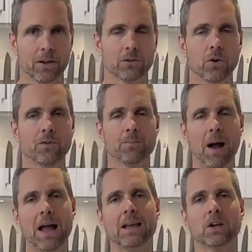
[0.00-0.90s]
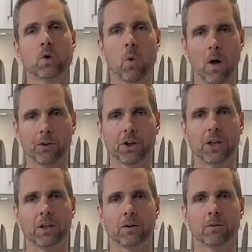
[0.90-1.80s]
So if you're buying
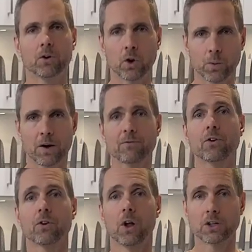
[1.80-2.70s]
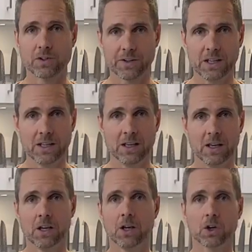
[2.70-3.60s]
quality cookware for longevity,
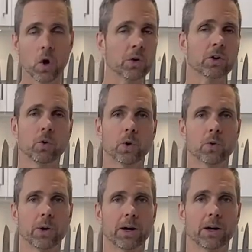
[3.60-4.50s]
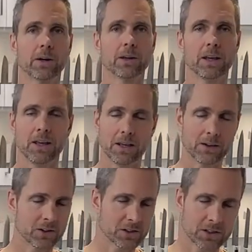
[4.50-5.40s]
coated cookware
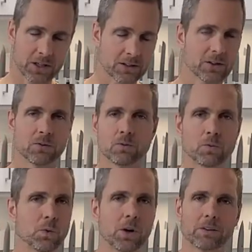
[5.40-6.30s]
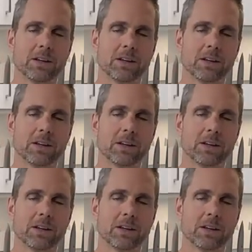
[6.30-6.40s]
just doesn't work.